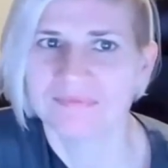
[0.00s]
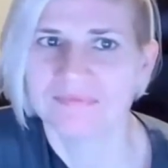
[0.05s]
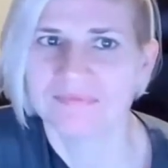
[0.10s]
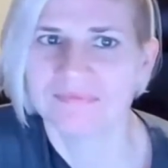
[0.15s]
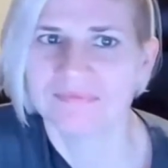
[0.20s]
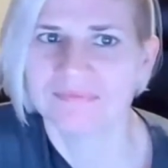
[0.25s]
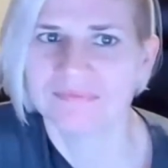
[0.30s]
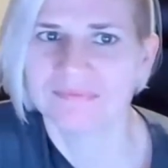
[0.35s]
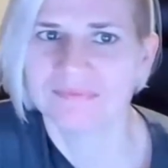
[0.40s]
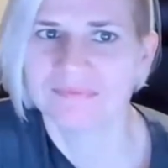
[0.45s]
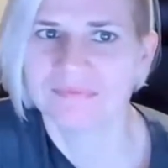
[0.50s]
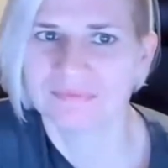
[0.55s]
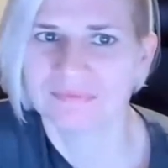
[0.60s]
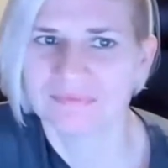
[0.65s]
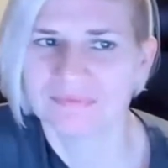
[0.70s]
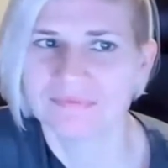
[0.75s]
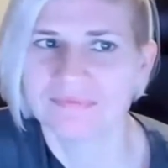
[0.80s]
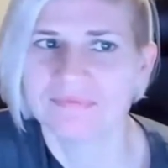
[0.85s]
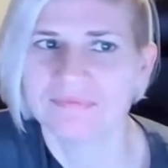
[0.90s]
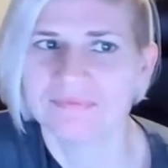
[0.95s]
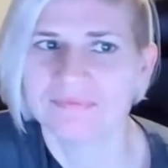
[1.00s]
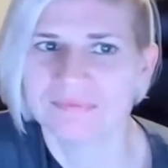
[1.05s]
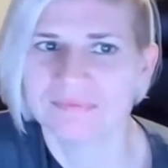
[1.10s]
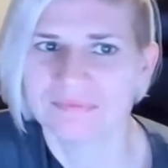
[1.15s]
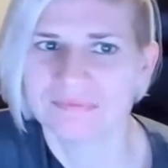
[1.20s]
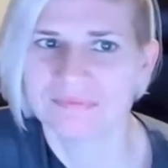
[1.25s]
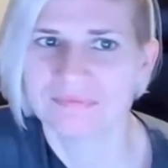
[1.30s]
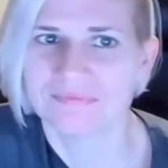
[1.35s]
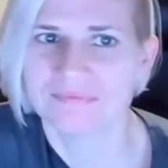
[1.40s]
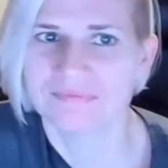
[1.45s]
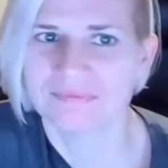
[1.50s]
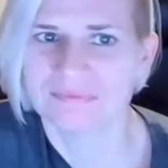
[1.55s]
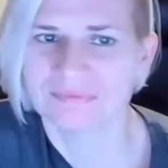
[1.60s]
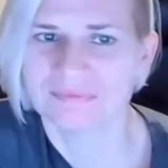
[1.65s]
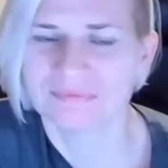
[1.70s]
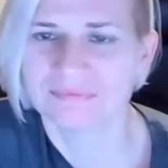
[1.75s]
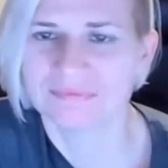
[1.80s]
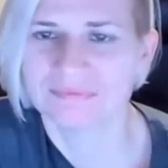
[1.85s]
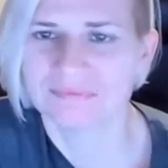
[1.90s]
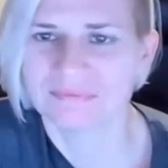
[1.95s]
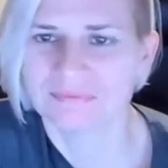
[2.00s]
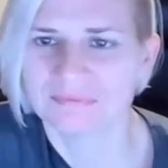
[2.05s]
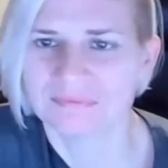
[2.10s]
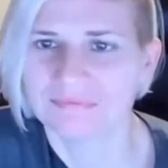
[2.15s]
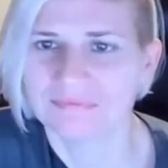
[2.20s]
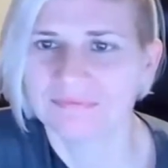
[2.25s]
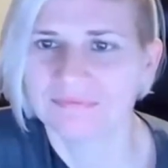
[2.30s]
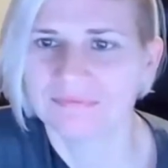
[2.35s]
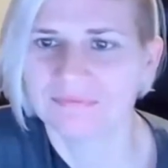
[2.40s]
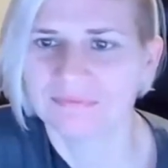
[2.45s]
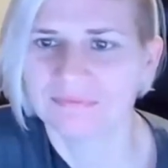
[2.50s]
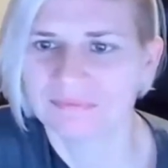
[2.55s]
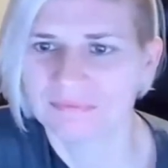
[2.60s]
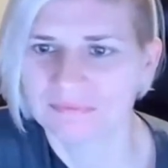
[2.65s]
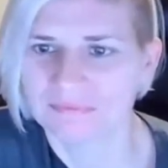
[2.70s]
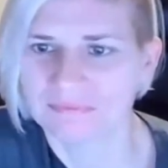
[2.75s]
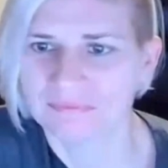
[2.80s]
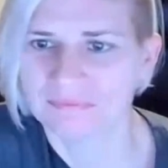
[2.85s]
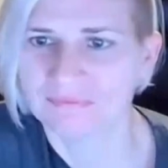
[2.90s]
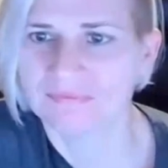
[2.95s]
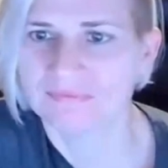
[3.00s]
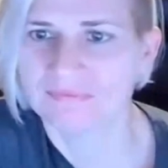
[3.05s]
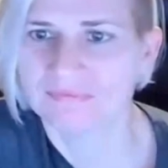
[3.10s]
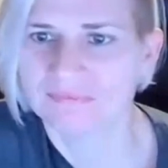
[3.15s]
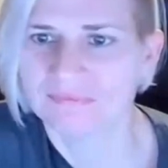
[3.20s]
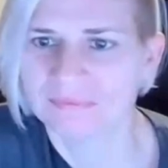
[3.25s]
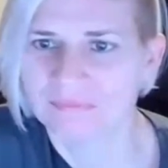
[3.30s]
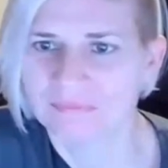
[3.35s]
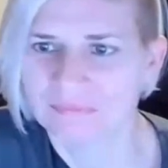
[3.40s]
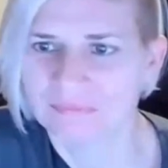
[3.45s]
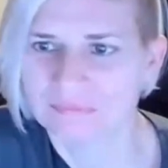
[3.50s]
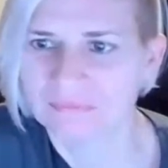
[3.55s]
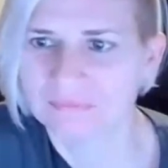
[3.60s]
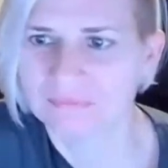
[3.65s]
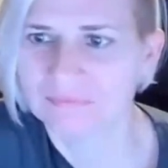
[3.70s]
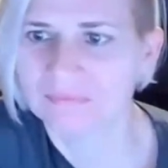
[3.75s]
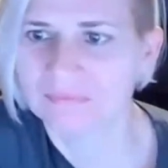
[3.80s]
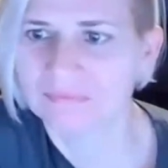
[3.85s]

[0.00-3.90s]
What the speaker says: (not speaking)